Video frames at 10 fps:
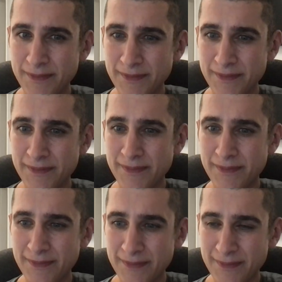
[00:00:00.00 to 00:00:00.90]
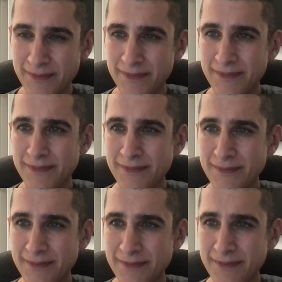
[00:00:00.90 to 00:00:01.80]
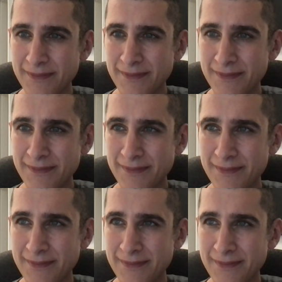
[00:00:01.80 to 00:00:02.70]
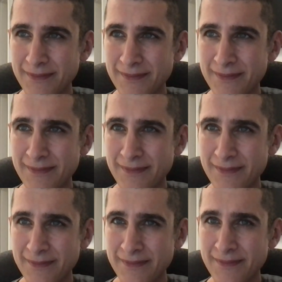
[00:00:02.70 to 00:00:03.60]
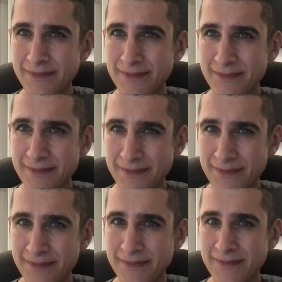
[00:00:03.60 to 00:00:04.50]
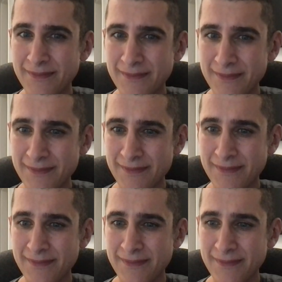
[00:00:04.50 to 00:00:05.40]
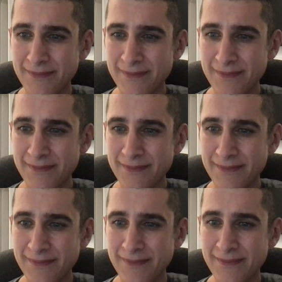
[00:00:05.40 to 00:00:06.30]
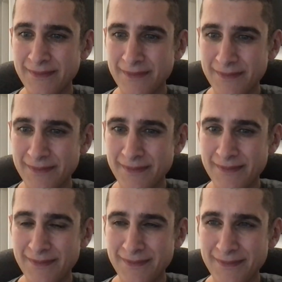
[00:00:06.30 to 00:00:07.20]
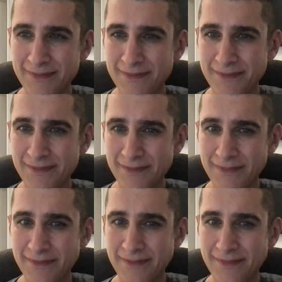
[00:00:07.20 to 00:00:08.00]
[no speech]